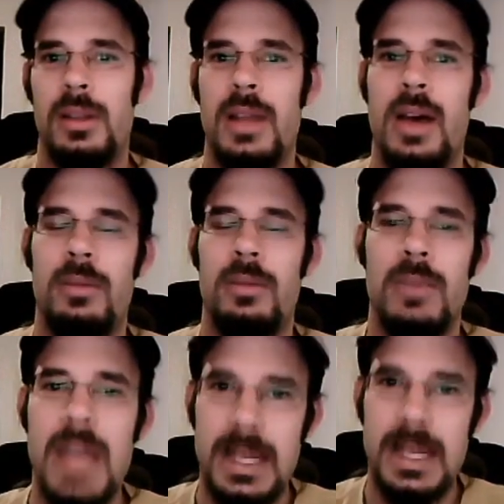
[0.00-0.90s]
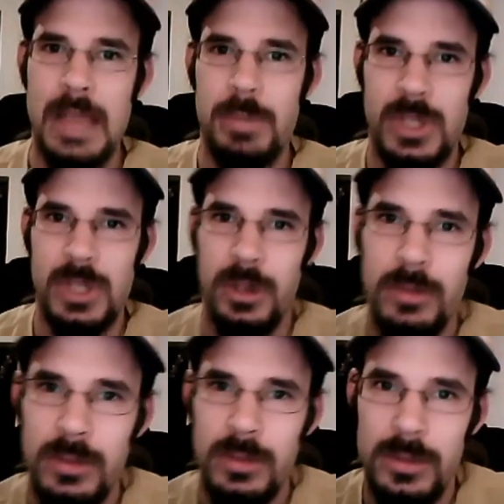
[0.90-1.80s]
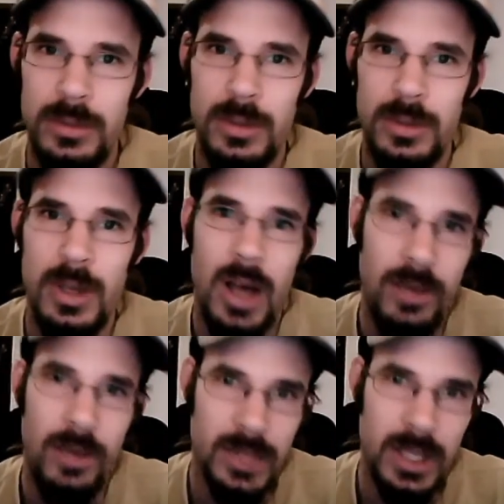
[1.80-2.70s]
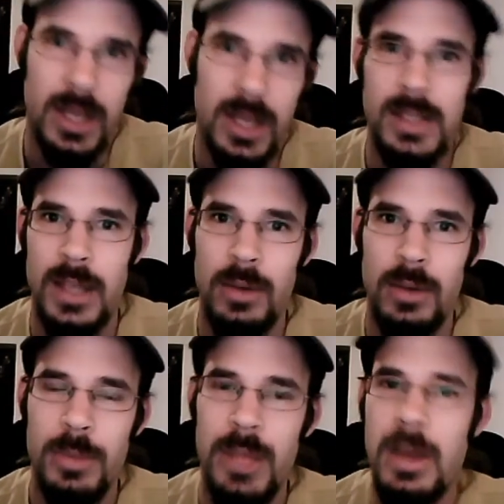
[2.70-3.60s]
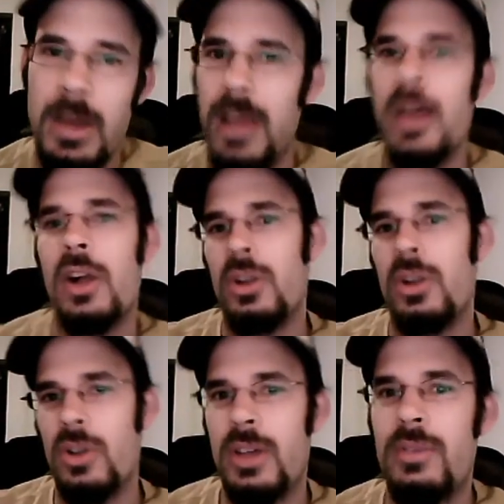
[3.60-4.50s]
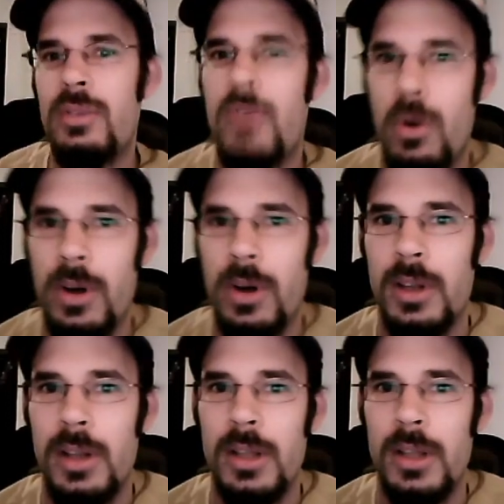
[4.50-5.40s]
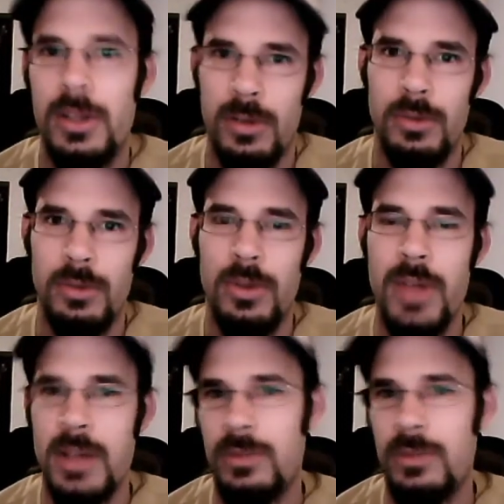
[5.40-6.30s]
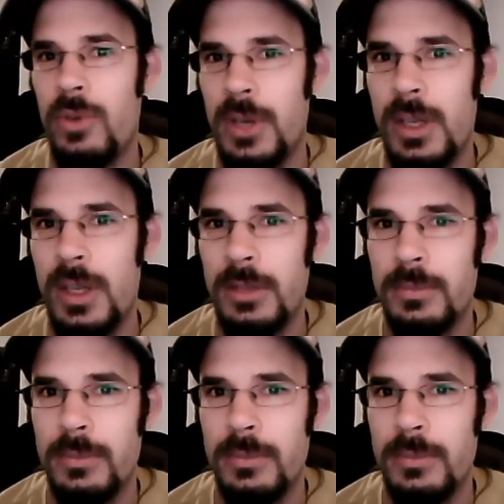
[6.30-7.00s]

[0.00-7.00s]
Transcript: Now, next episode, obviously like I said, will be my looking forward into 2014.